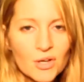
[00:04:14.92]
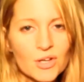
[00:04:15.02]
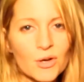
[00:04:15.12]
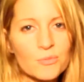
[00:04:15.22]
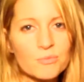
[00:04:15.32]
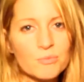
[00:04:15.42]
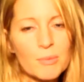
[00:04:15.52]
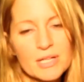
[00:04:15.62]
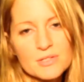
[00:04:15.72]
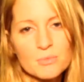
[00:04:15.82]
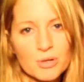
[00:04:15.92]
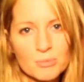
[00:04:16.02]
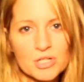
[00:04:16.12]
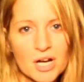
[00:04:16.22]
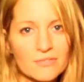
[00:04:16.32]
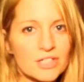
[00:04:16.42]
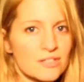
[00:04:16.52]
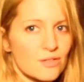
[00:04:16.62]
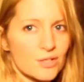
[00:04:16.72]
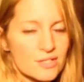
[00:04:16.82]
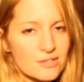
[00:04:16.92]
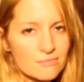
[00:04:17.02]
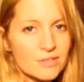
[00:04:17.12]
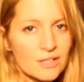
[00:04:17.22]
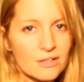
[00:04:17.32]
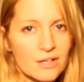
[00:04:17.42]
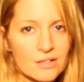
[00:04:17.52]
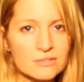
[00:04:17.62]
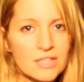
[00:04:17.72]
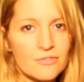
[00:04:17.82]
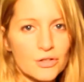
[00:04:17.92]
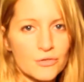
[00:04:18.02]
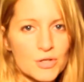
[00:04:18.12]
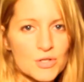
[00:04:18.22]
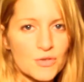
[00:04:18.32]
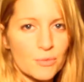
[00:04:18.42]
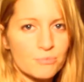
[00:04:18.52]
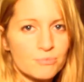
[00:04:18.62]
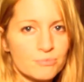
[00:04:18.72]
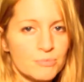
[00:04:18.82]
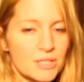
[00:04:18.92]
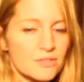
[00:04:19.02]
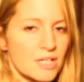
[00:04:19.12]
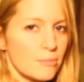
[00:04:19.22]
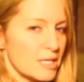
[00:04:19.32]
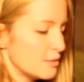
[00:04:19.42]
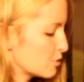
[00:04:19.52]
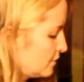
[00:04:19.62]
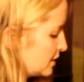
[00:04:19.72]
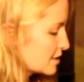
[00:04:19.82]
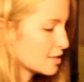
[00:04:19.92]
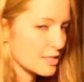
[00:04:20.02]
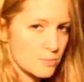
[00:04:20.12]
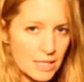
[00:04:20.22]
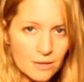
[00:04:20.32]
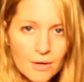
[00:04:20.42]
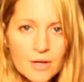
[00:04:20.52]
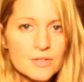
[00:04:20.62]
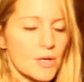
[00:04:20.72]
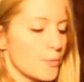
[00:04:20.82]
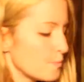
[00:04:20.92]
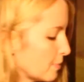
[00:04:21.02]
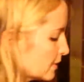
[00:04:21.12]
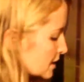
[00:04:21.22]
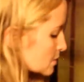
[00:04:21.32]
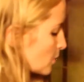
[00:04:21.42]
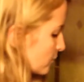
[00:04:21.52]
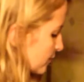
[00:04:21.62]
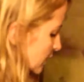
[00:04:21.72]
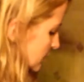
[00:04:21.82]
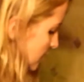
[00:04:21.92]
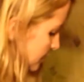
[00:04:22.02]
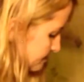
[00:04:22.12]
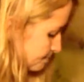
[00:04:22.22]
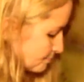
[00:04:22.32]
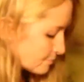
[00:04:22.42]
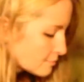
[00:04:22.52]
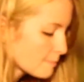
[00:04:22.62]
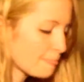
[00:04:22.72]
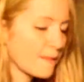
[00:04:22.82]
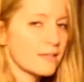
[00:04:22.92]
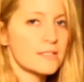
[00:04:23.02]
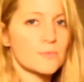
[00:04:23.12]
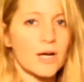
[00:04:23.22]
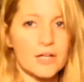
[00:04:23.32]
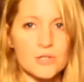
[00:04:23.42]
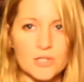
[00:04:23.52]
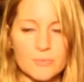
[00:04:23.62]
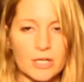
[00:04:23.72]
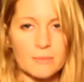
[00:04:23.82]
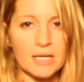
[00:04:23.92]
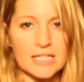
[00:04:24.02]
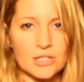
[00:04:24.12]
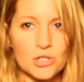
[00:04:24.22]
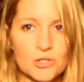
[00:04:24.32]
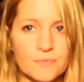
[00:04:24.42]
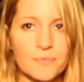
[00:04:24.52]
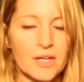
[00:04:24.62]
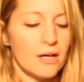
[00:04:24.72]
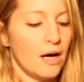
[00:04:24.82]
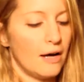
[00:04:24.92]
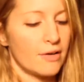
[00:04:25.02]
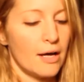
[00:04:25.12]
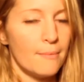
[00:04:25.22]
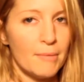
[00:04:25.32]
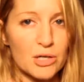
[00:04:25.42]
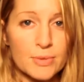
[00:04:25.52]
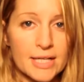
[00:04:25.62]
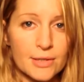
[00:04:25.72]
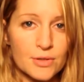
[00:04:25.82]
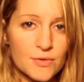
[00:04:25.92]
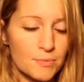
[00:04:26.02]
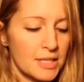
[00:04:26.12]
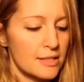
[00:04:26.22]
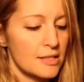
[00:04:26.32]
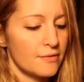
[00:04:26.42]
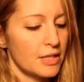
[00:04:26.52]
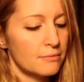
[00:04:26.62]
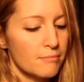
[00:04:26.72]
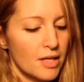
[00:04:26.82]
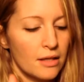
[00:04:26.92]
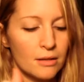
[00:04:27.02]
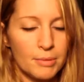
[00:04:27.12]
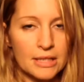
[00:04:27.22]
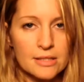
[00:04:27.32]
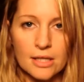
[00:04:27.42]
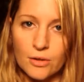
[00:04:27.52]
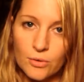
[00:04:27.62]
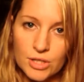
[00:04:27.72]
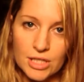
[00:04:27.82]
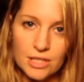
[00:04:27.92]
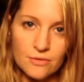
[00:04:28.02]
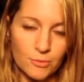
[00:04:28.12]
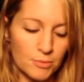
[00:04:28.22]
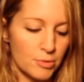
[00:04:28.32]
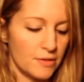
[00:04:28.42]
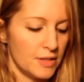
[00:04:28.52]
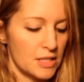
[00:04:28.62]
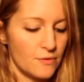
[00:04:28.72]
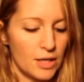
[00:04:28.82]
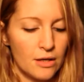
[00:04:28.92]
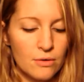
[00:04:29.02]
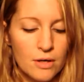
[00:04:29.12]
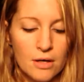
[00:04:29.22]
you know, my bases are pretty much covered as long as there are leftovers from meals that I made previously this week. So this is what we've got tonight. This is what I chose to put on my dish. I've got mashed potatoes from Thanksgiving, the beets and goat cheese from the previous video,